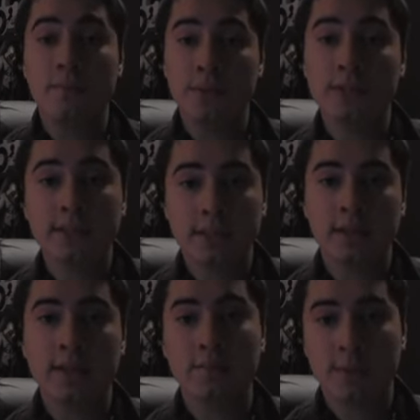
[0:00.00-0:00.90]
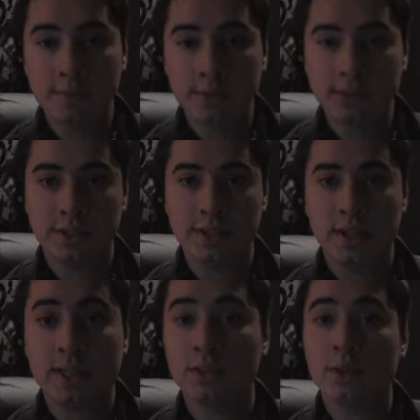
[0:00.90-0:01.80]
printing and the publishing,
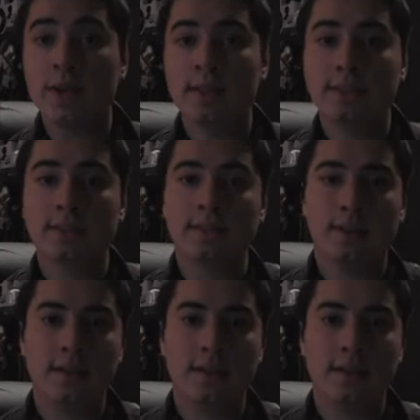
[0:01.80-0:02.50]
as well as